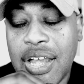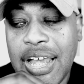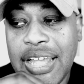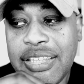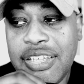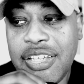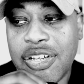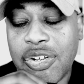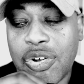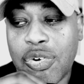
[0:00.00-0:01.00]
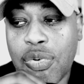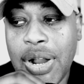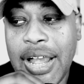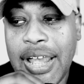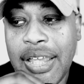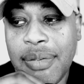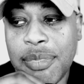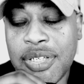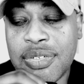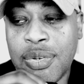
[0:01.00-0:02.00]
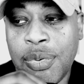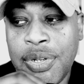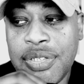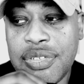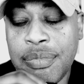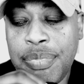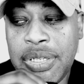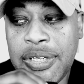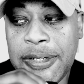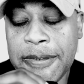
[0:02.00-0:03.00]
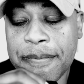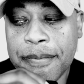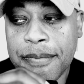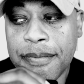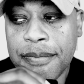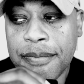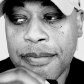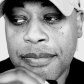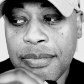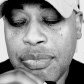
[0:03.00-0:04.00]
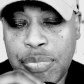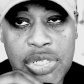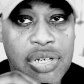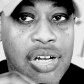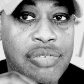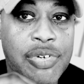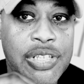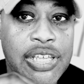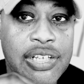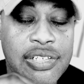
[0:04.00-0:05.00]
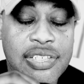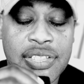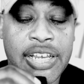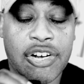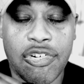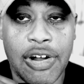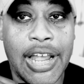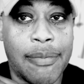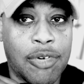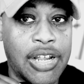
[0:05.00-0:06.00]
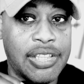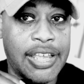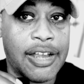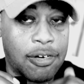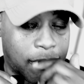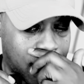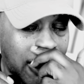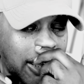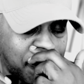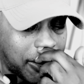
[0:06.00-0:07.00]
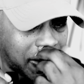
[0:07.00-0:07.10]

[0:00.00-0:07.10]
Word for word: I think crime is going to be beyond ridiculous. Now, crime right now, crime